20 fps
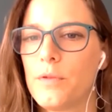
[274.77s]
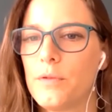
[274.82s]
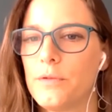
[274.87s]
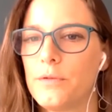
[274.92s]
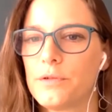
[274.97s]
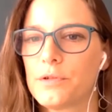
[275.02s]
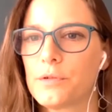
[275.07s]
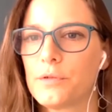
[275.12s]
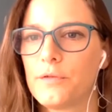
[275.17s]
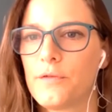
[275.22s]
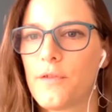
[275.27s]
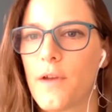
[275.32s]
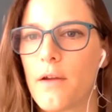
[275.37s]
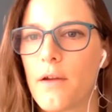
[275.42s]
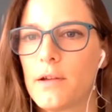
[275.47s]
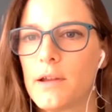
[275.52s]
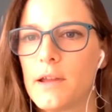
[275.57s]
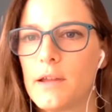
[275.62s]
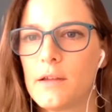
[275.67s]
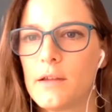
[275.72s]
sort of
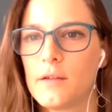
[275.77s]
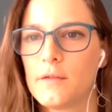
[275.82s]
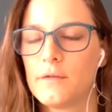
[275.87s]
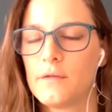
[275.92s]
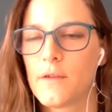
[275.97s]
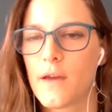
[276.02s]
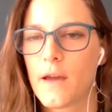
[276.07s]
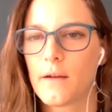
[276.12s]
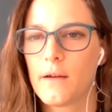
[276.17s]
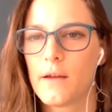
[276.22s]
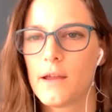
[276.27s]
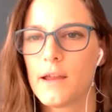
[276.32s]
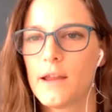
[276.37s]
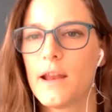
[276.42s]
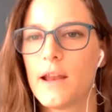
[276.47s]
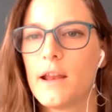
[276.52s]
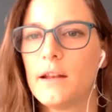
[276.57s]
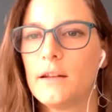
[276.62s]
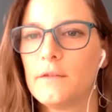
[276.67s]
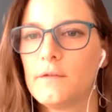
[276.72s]

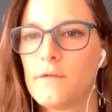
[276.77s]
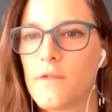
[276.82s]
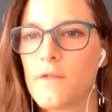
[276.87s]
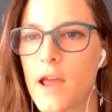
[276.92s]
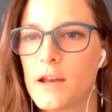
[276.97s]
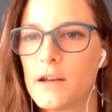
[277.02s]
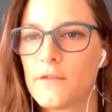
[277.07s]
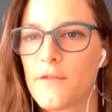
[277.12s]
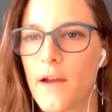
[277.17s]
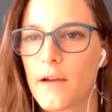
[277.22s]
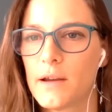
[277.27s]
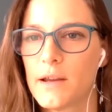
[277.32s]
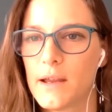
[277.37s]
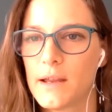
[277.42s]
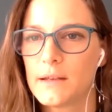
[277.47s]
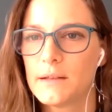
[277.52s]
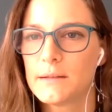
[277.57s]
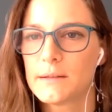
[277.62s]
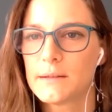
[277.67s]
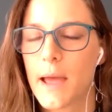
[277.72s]
in a very
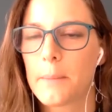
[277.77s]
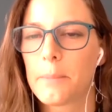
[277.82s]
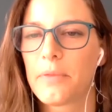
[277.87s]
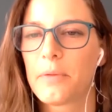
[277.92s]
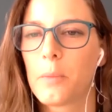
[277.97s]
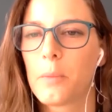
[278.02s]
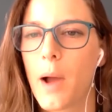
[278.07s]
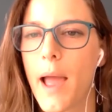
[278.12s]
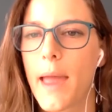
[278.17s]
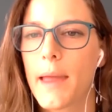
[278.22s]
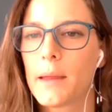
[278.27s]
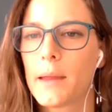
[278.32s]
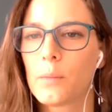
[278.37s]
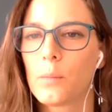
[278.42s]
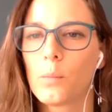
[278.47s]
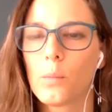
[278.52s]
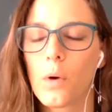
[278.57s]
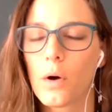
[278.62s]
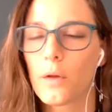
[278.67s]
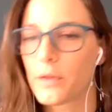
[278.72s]
in-depth way
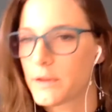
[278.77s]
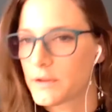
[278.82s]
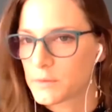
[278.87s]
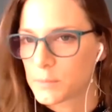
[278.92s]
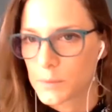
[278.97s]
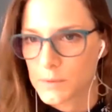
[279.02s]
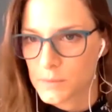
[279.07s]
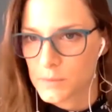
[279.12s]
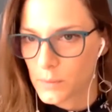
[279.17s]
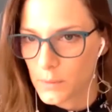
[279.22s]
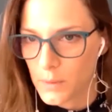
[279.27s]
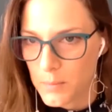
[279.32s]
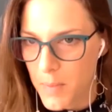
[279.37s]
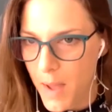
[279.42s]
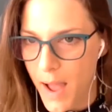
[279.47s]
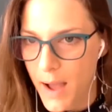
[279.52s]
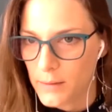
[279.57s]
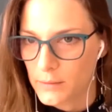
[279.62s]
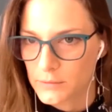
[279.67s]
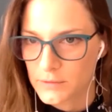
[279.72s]
what this was all
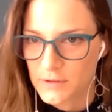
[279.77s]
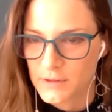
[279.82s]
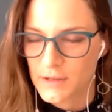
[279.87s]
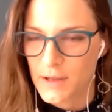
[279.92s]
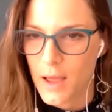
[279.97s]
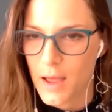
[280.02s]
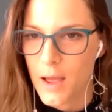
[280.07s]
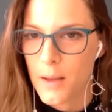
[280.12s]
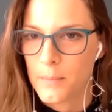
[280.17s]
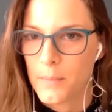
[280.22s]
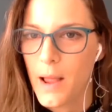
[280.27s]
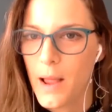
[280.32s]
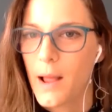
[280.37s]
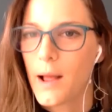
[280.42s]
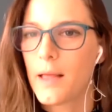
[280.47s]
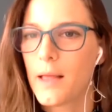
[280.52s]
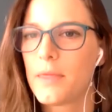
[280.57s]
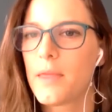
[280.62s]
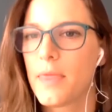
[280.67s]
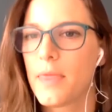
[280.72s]
about. And
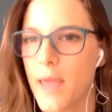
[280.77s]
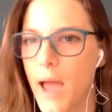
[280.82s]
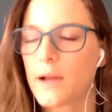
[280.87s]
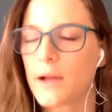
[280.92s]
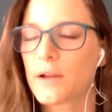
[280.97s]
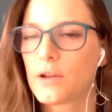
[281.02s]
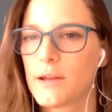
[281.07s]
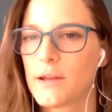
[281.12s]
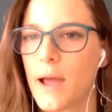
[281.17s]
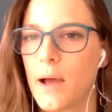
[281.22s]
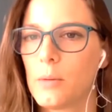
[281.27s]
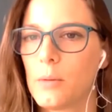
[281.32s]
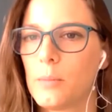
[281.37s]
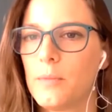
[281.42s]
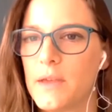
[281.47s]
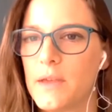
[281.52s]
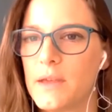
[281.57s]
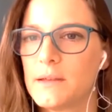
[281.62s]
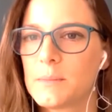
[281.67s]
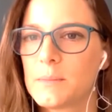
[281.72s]
then that could help
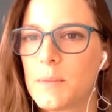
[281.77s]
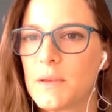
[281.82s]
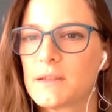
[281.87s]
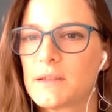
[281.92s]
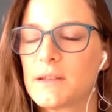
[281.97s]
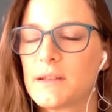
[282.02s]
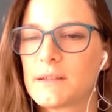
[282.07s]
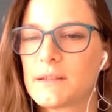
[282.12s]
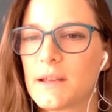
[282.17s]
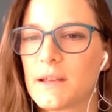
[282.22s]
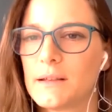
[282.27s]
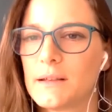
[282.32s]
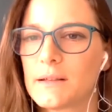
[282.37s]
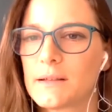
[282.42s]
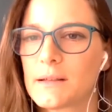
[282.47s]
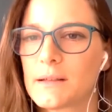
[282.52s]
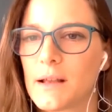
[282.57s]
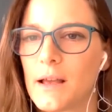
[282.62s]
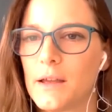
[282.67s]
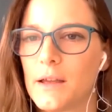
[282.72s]
these
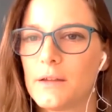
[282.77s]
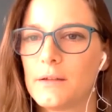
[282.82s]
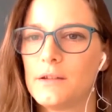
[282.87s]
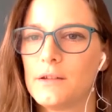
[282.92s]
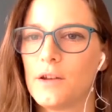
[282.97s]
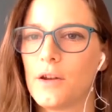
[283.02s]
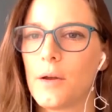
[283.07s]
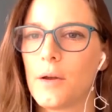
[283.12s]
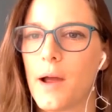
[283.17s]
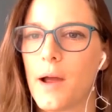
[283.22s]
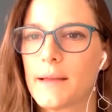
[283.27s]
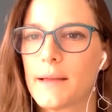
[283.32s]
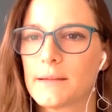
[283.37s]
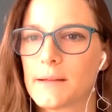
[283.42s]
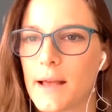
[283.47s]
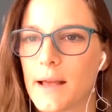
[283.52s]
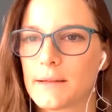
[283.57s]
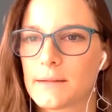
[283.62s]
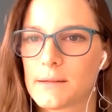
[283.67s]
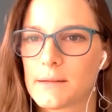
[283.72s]
businesses, as
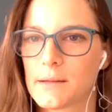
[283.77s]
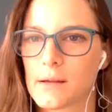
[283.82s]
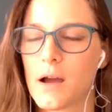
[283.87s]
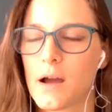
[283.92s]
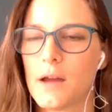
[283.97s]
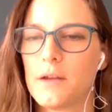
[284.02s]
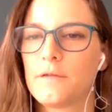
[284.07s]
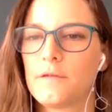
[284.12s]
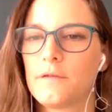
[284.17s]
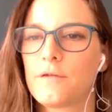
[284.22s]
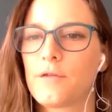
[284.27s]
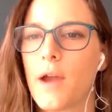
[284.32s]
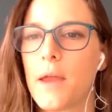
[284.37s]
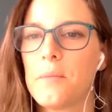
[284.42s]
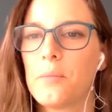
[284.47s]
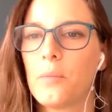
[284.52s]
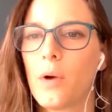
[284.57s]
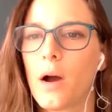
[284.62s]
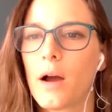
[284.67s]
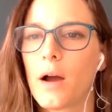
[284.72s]
the kind of
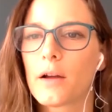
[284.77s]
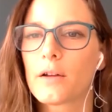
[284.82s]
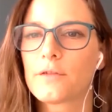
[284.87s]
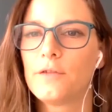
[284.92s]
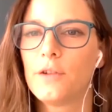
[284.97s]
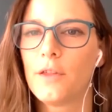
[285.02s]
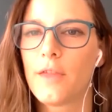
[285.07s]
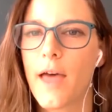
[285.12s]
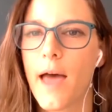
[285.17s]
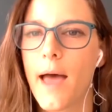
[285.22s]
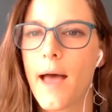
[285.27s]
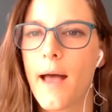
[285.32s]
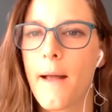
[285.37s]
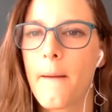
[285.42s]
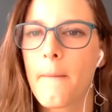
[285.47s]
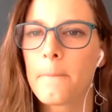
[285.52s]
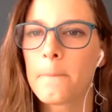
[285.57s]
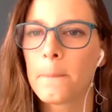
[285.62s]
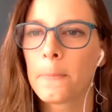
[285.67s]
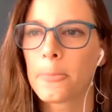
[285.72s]
framework for their
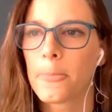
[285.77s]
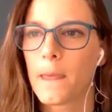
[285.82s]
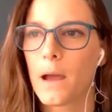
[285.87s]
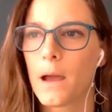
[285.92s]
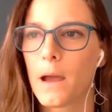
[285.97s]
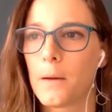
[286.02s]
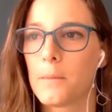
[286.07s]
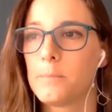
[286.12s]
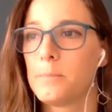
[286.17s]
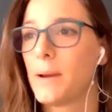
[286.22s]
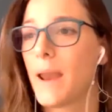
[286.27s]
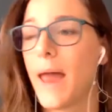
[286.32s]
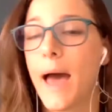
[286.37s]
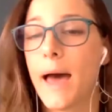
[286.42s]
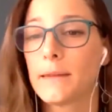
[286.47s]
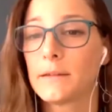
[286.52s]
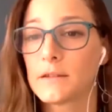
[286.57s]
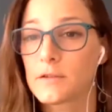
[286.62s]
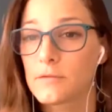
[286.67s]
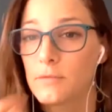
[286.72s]

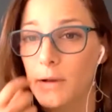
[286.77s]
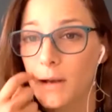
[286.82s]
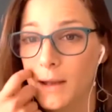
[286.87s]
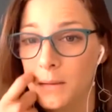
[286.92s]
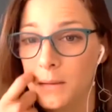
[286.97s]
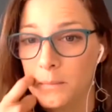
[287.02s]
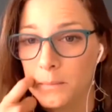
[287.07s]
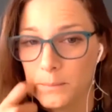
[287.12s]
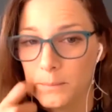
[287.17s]
plans, really.